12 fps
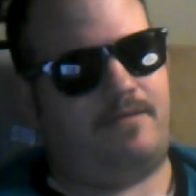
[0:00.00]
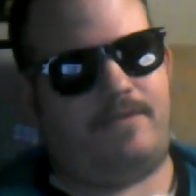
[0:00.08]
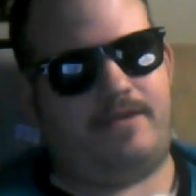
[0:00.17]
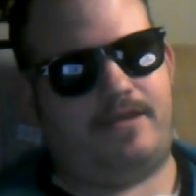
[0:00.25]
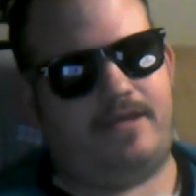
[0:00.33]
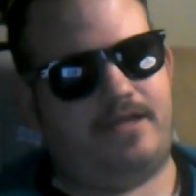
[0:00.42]

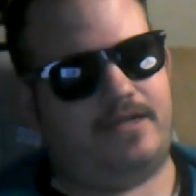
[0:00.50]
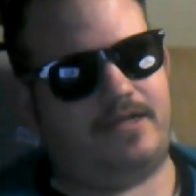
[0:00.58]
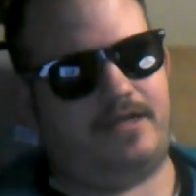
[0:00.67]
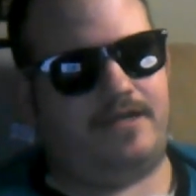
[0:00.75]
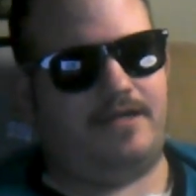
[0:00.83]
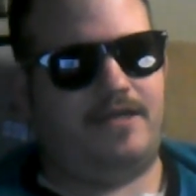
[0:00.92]
Some of
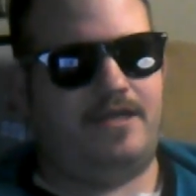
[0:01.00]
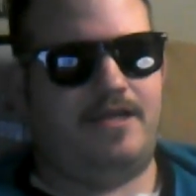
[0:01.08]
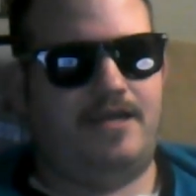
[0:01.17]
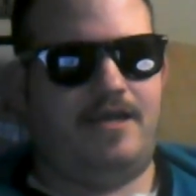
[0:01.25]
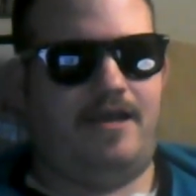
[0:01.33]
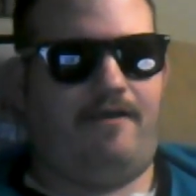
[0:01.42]
these uh,
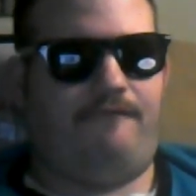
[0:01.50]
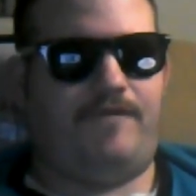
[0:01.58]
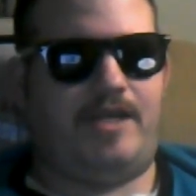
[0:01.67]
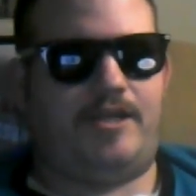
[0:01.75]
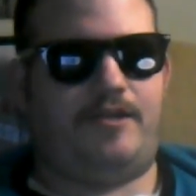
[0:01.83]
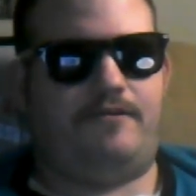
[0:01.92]

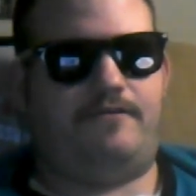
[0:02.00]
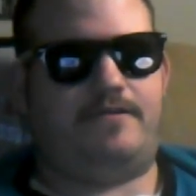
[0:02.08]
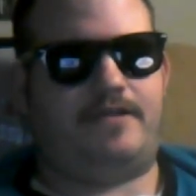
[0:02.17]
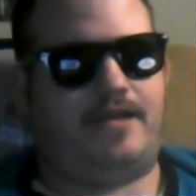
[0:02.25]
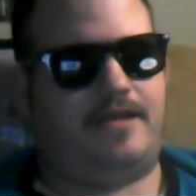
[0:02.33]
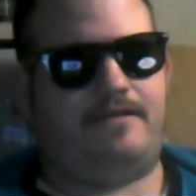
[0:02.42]

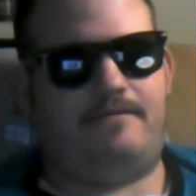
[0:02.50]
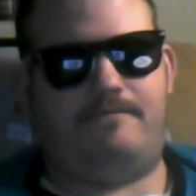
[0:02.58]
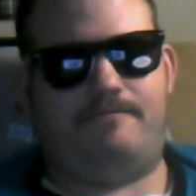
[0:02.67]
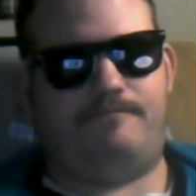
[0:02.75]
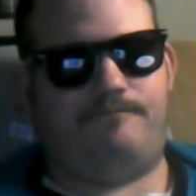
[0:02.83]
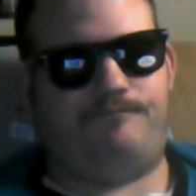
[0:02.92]
vendors, they,
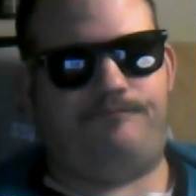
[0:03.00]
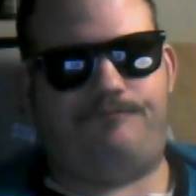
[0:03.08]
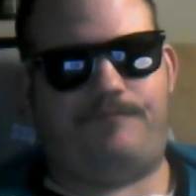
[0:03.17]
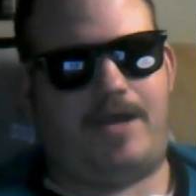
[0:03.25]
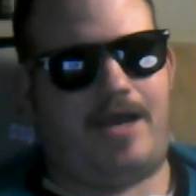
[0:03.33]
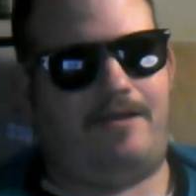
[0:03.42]

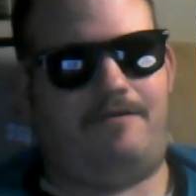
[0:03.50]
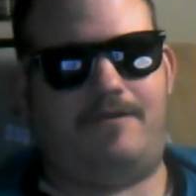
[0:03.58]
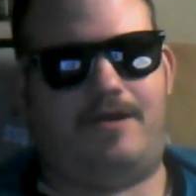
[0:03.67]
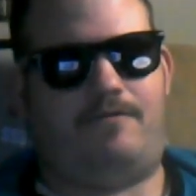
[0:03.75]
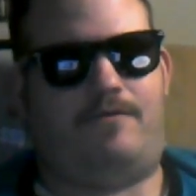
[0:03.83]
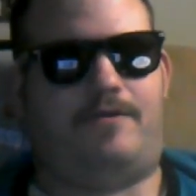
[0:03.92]
I
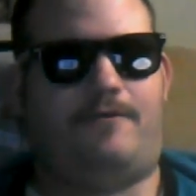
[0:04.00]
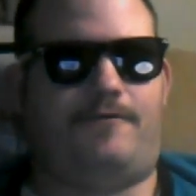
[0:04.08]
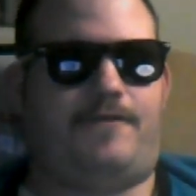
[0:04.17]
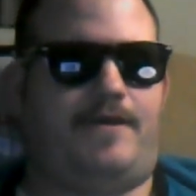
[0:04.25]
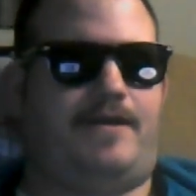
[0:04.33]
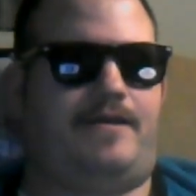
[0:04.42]
don't know what they
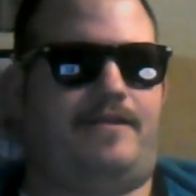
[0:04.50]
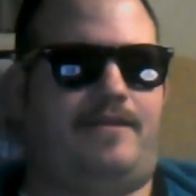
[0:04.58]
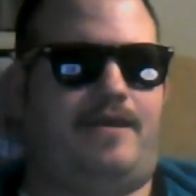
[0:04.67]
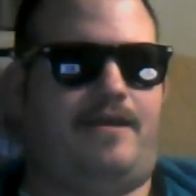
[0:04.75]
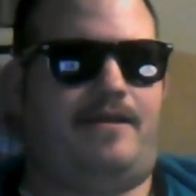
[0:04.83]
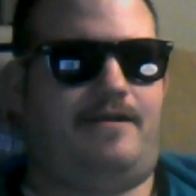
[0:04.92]
were
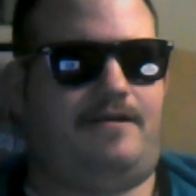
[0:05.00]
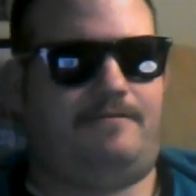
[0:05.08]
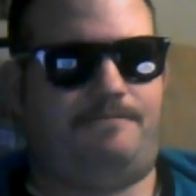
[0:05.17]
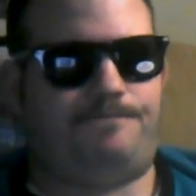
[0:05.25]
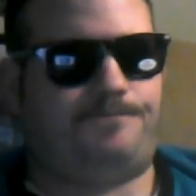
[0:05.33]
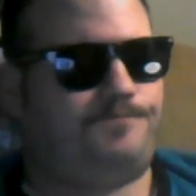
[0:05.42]
thinking. They,
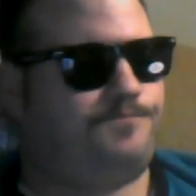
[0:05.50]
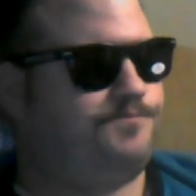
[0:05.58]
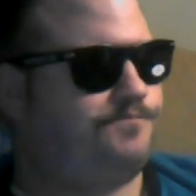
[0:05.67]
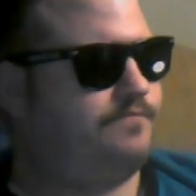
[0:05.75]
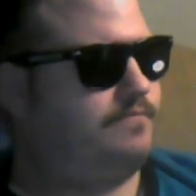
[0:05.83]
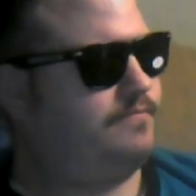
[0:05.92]
uh,
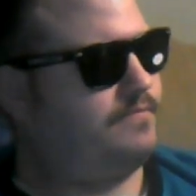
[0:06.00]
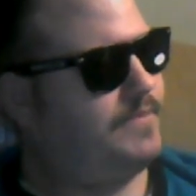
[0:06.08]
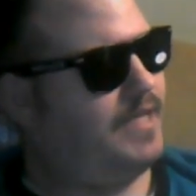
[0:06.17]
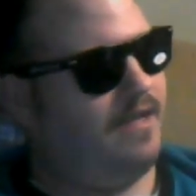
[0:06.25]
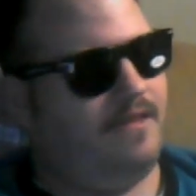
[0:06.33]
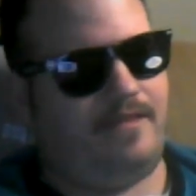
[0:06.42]

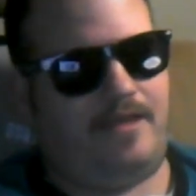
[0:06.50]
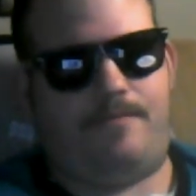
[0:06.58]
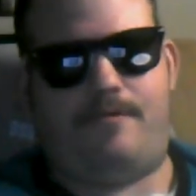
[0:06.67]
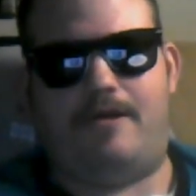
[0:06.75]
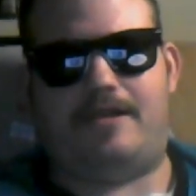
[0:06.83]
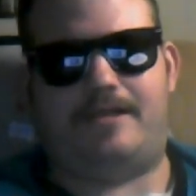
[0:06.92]

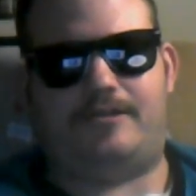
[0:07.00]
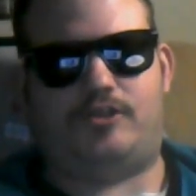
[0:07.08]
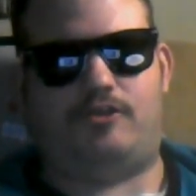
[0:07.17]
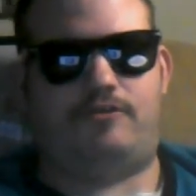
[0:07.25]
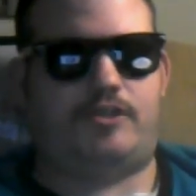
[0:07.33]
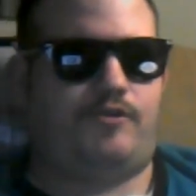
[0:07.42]
they price their
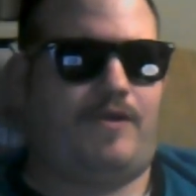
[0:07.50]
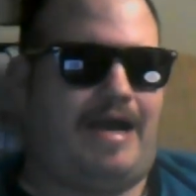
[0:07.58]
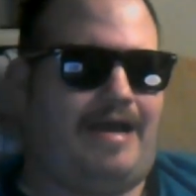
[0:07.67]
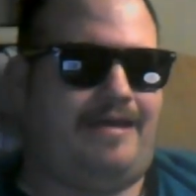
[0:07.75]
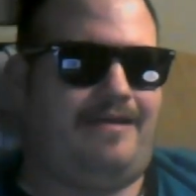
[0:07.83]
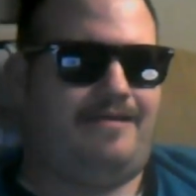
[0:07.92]
juice too
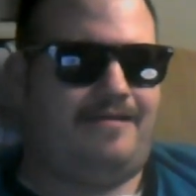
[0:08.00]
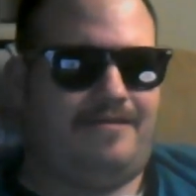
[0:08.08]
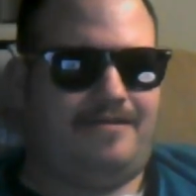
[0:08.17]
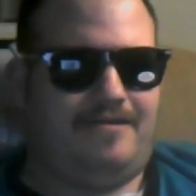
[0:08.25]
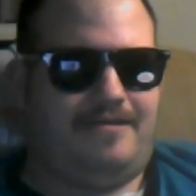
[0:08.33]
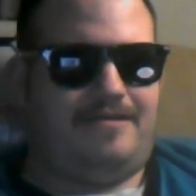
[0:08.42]
high,
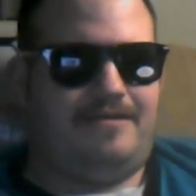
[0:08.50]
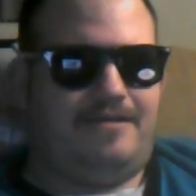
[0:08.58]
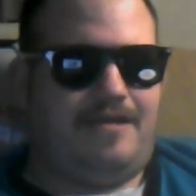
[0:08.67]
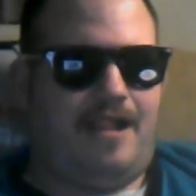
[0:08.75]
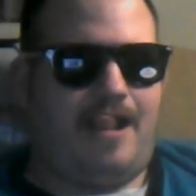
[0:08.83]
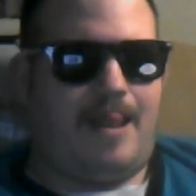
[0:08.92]

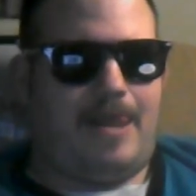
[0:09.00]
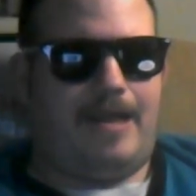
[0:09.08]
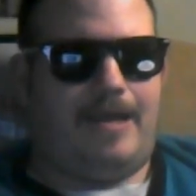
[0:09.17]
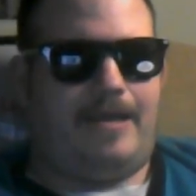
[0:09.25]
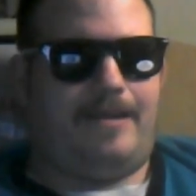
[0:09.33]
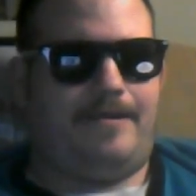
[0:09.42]

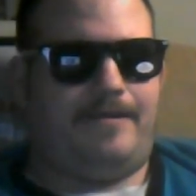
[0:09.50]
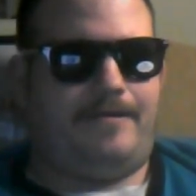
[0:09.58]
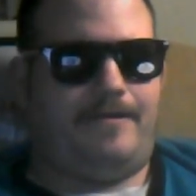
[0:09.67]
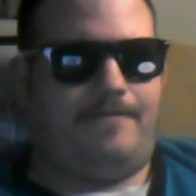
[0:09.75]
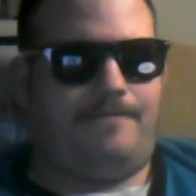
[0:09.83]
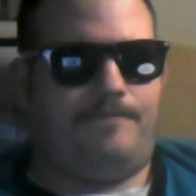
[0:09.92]
and
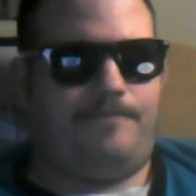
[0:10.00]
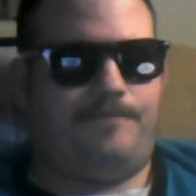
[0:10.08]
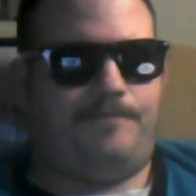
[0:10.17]
um,